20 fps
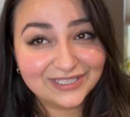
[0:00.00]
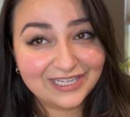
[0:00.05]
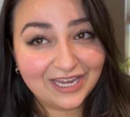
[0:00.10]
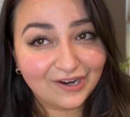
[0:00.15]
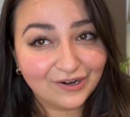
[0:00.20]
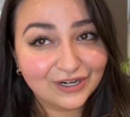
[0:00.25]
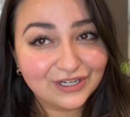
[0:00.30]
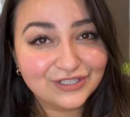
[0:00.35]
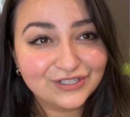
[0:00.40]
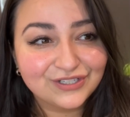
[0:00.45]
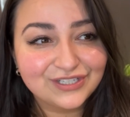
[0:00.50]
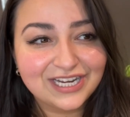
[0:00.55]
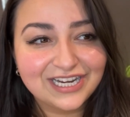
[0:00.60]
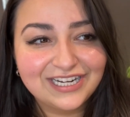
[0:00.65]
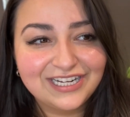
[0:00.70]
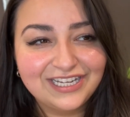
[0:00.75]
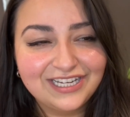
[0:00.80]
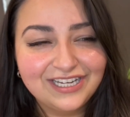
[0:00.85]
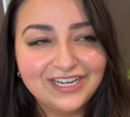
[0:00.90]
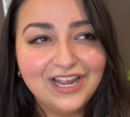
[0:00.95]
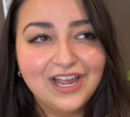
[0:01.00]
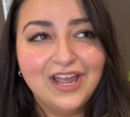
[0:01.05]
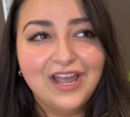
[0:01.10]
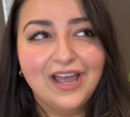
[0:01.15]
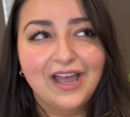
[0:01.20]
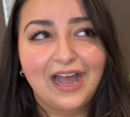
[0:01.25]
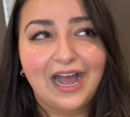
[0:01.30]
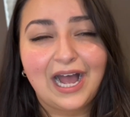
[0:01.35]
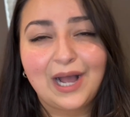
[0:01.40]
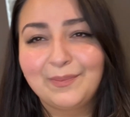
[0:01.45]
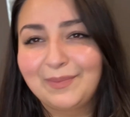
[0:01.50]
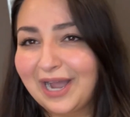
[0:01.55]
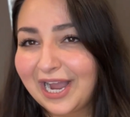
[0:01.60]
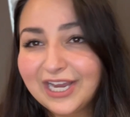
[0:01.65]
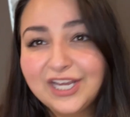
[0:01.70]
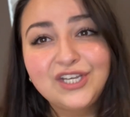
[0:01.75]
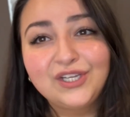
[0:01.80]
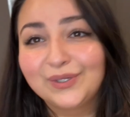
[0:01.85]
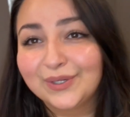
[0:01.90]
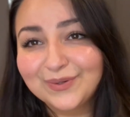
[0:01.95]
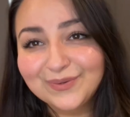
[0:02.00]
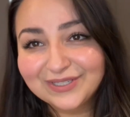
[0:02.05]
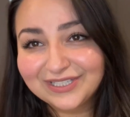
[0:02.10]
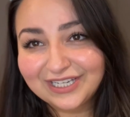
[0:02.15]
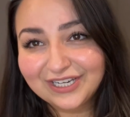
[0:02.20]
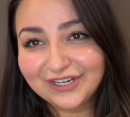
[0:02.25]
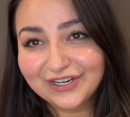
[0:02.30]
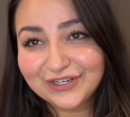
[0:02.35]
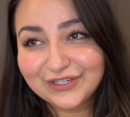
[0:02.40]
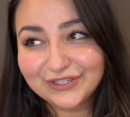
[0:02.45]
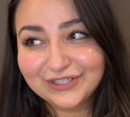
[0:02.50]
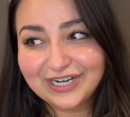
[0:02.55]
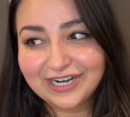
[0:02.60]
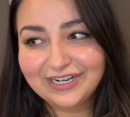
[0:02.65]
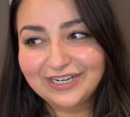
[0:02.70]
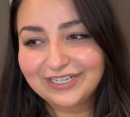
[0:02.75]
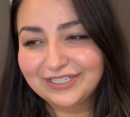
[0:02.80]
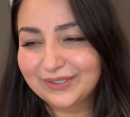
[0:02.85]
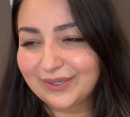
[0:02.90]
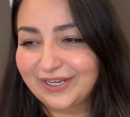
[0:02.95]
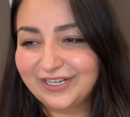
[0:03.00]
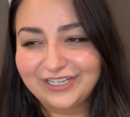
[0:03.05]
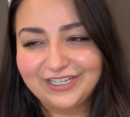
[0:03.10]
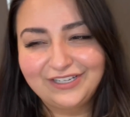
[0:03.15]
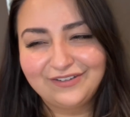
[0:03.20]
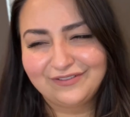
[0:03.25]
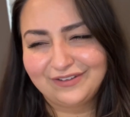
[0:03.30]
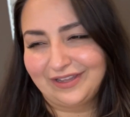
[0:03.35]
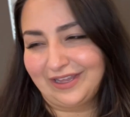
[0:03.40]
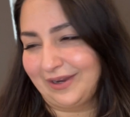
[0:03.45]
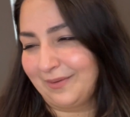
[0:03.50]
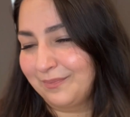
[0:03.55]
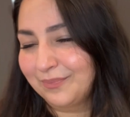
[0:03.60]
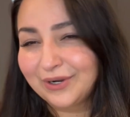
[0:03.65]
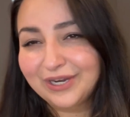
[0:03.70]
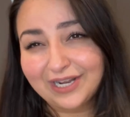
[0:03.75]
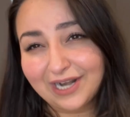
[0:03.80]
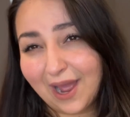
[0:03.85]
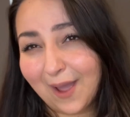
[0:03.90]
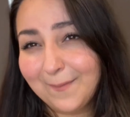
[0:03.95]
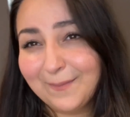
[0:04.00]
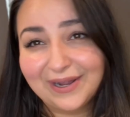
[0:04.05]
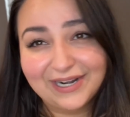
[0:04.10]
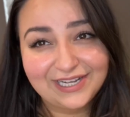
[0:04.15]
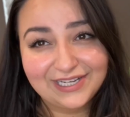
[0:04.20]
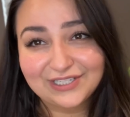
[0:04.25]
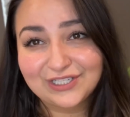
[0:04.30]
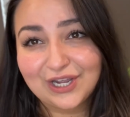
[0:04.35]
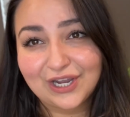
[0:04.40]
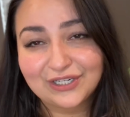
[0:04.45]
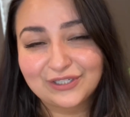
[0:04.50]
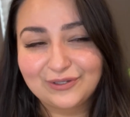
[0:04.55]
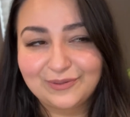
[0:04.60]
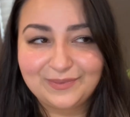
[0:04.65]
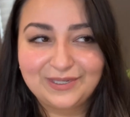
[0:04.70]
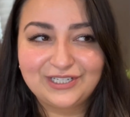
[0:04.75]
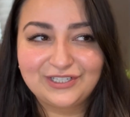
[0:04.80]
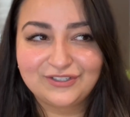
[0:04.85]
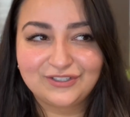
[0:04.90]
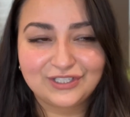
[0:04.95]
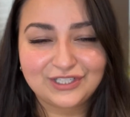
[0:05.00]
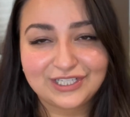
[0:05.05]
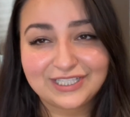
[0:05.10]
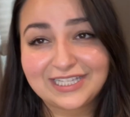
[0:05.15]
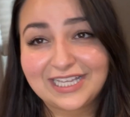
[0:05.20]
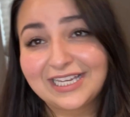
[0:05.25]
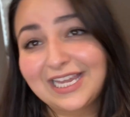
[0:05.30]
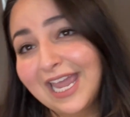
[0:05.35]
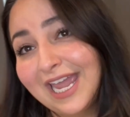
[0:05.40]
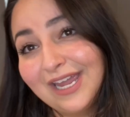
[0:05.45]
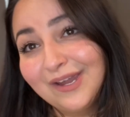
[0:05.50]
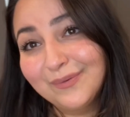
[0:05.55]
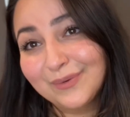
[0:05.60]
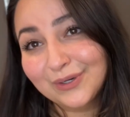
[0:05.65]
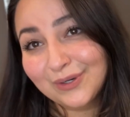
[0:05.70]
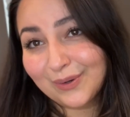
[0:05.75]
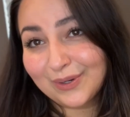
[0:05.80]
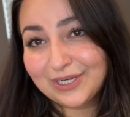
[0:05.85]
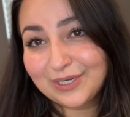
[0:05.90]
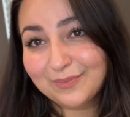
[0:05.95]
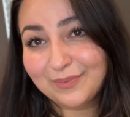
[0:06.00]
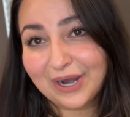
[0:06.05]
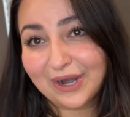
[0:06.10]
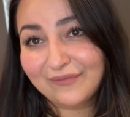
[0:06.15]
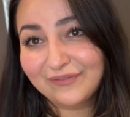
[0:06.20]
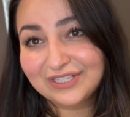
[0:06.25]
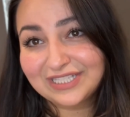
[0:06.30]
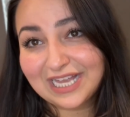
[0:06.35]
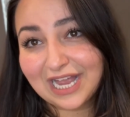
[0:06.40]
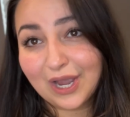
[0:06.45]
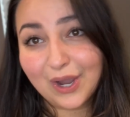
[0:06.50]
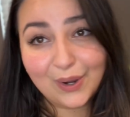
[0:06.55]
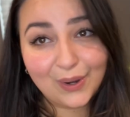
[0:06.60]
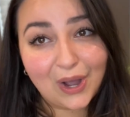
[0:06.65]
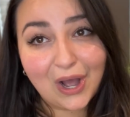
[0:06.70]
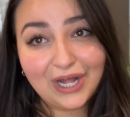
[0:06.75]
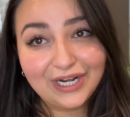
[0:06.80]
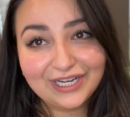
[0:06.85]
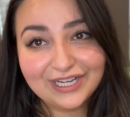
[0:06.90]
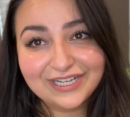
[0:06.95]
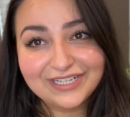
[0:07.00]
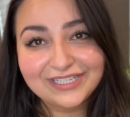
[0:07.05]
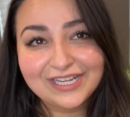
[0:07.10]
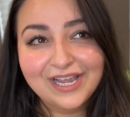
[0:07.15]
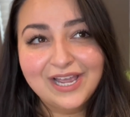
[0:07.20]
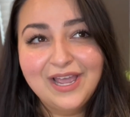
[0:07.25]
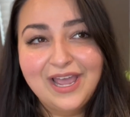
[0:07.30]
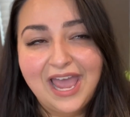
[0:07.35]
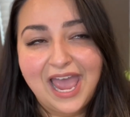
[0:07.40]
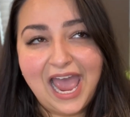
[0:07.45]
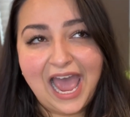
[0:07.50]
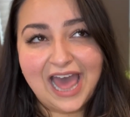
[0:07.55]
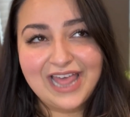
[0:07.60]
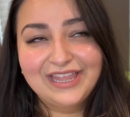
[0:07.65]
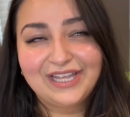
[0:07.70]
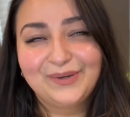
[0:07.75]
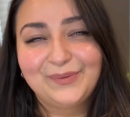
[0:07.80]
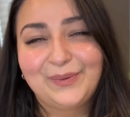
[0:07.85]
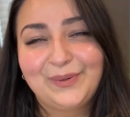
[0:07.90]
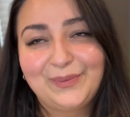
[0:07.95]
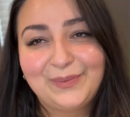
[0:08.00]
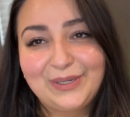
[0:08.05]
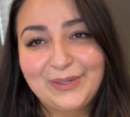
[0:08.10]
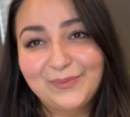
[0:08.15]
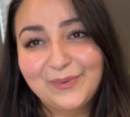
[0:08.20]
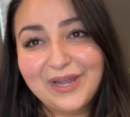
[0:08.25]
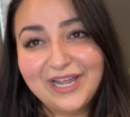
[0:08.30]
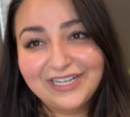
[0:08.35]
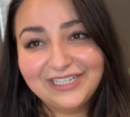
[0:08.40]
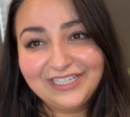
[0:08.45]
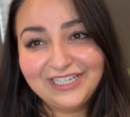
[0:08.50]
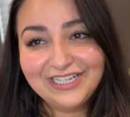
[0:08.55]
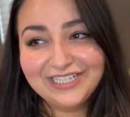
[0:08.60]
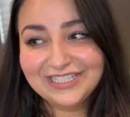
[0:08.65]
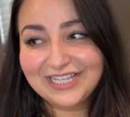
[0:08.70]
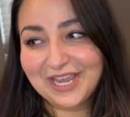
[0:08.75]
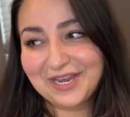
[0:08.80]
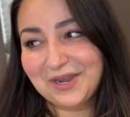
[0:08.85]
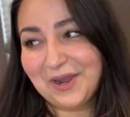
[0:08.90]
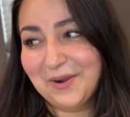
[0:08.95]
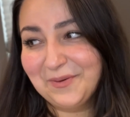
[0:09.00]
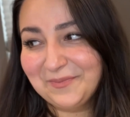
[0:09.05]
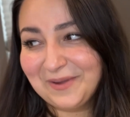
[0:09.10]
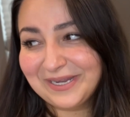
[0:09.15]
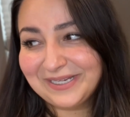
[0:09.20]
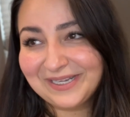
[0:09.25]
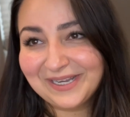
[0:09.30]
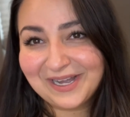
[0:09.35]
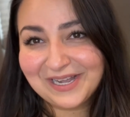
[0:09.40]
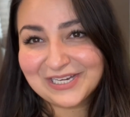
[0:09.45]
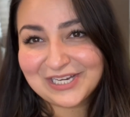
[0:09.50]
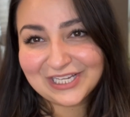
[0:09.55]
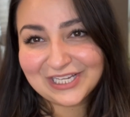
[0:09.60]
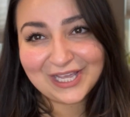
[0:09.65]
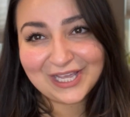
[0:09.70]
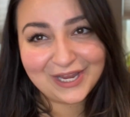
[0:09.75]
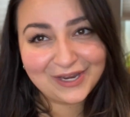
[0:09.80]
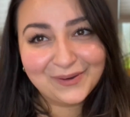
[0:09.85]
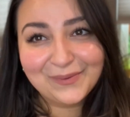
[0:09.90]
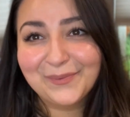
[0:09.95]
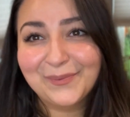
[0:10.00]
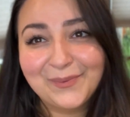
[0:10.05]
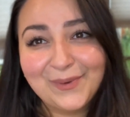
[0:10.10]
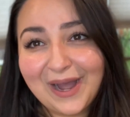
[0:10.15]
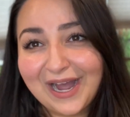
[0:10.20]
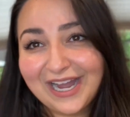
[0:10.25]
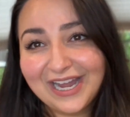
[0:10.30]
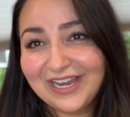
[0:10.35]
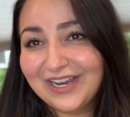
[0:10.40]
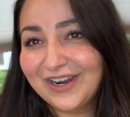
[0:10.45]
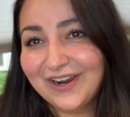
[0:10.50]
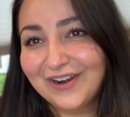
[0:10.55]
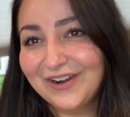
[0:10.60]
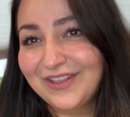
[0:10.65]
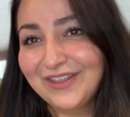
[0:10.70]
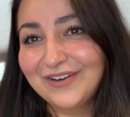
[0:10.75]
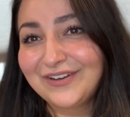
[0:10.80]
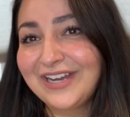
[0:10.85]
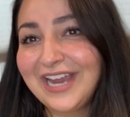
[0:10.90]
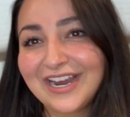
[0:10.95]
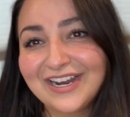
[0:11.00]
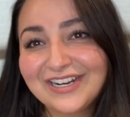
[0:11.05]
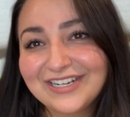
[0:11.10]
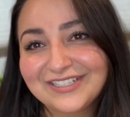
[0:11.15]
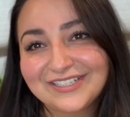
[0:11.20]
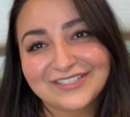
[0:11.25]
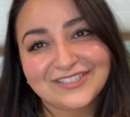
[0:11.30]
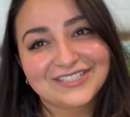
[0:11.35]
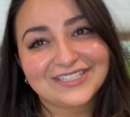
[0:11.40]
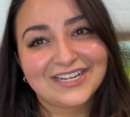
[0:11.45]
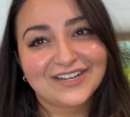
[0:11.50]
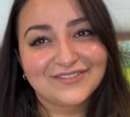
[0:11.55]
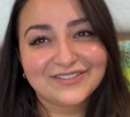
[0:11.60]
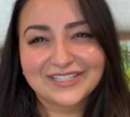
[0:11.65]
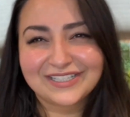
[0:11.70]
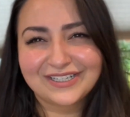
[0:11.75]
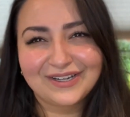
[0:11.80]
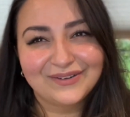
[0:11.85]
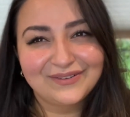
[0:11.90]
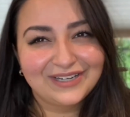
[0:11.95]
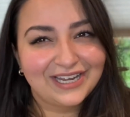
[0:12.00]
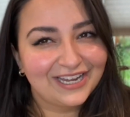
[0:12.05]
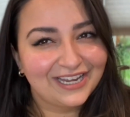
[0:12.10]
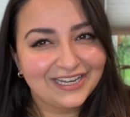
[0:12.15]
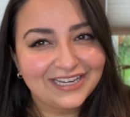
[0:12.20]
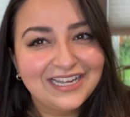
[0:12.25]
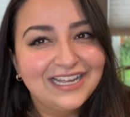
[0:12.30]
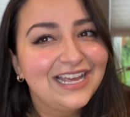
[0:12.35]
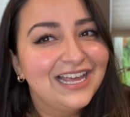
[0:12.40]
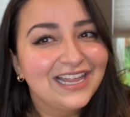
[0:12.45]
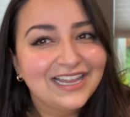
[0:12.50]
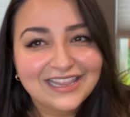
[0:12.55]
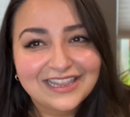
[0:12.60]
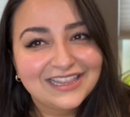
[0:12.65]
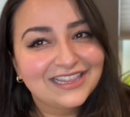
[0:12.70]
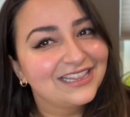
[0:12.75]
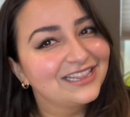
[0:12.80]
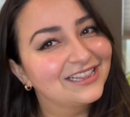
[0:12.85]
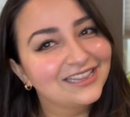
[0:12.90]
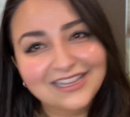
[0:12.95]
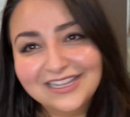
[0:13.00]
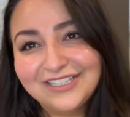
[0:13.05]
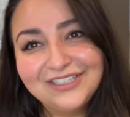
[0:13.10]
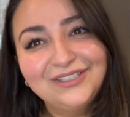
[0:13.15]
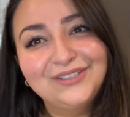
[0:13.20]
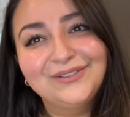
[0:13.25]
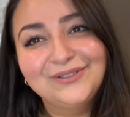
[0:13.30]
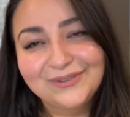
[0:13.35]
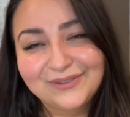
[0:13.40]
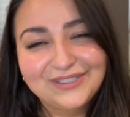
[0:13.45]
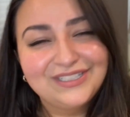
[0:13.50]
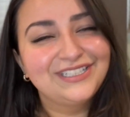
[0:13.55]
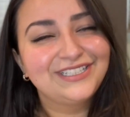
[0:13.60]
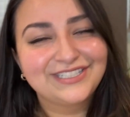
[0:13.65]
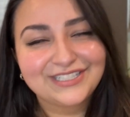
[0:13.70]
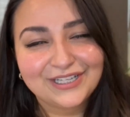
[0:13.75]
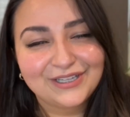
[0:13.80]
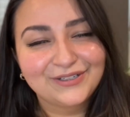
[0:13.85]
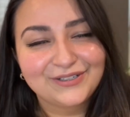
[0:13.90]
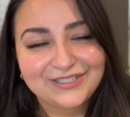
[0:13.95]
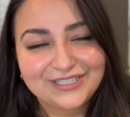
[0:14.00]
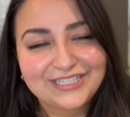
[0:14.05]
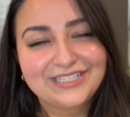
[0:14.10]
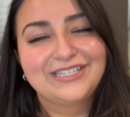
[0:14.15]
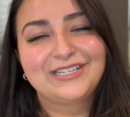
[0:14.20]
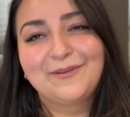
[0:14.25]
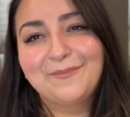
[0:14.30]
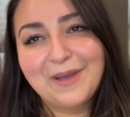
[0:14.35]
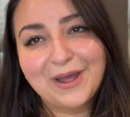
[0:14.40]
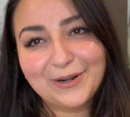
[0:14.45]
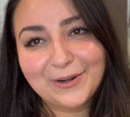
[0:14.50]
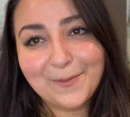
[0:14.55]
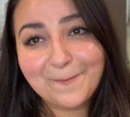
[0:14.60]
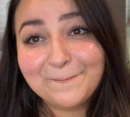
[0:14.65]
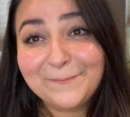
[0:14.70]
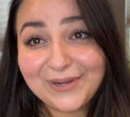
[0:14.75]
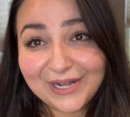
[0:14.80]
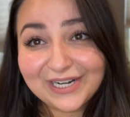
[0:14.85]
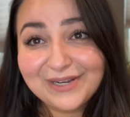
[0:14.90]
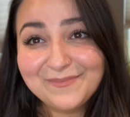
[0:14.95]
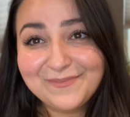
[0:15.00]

character dining. Um, I knew it was character dining so I didn't even like bring it up. I didn't talk to him. He's just like, hey, we're going to breakfast at Ohana's. And then when we went, he's like, oh my gosh, like why are there characters? And I was like, okay, you need to learn Disney better, but it